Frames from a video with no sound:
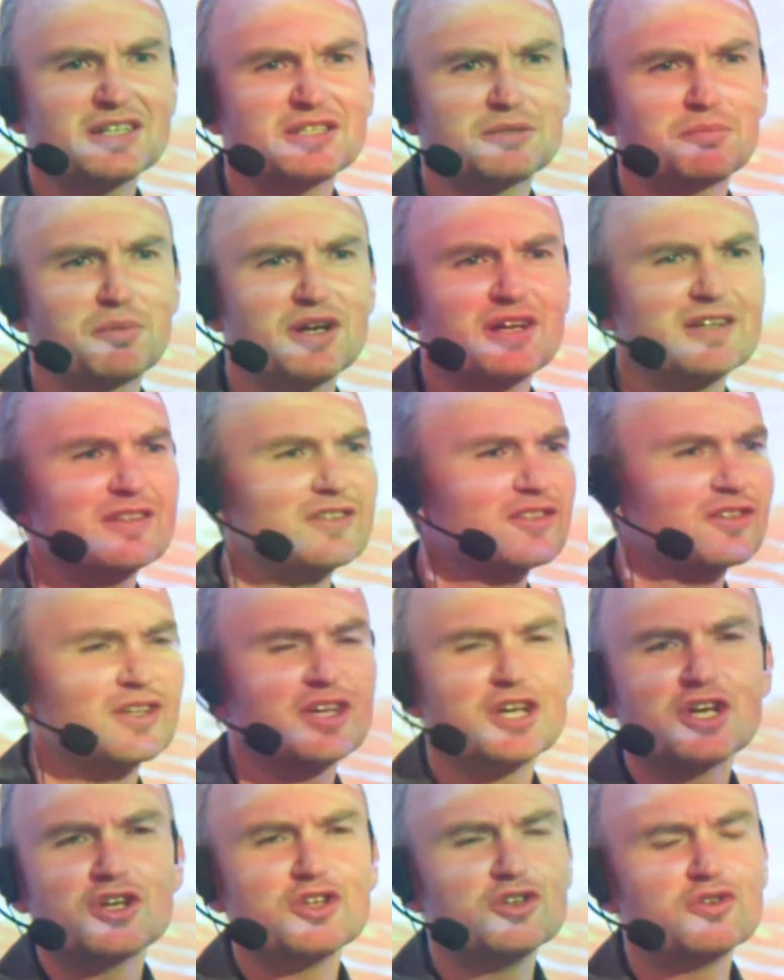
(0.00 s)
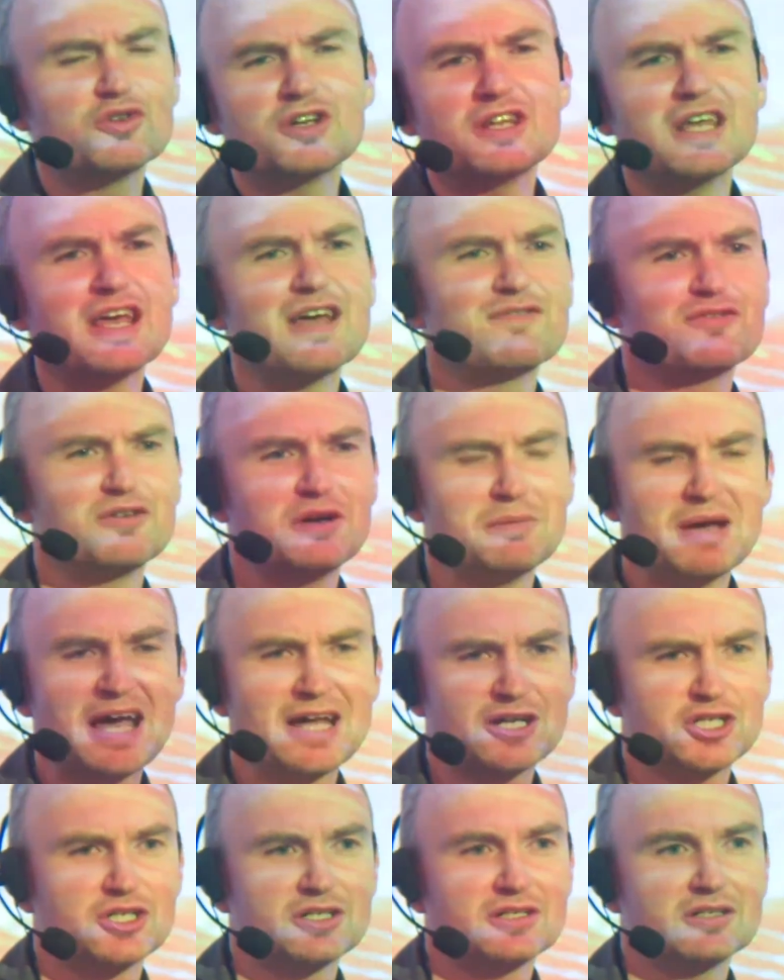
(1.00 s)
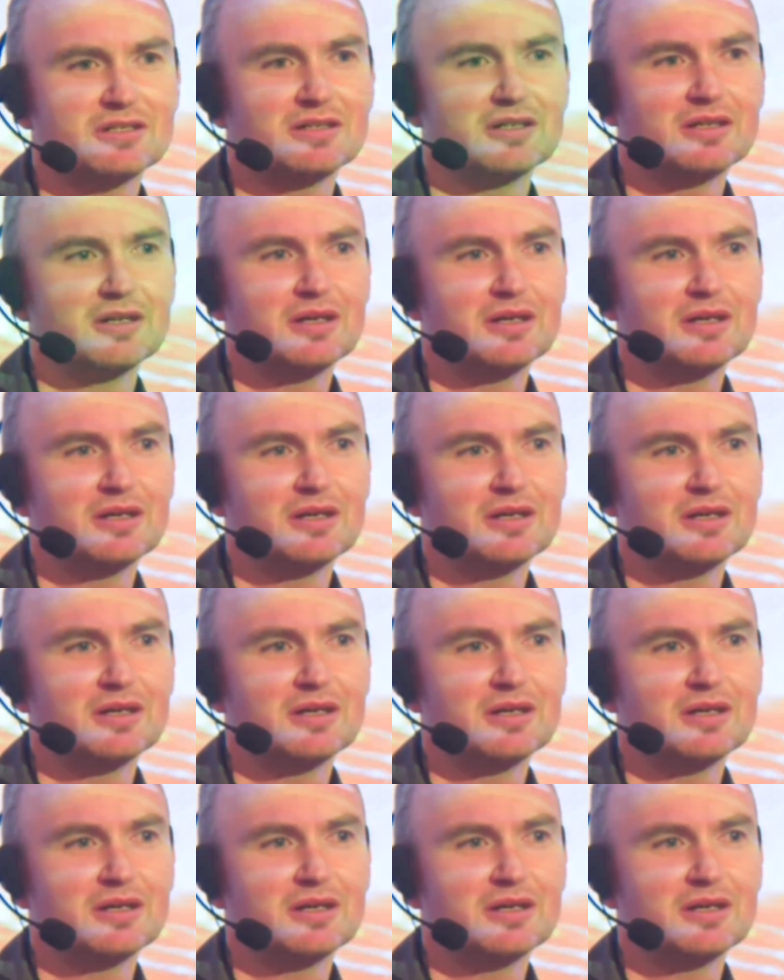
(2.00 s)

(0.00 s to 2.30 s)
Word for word: experience you could ever imagine.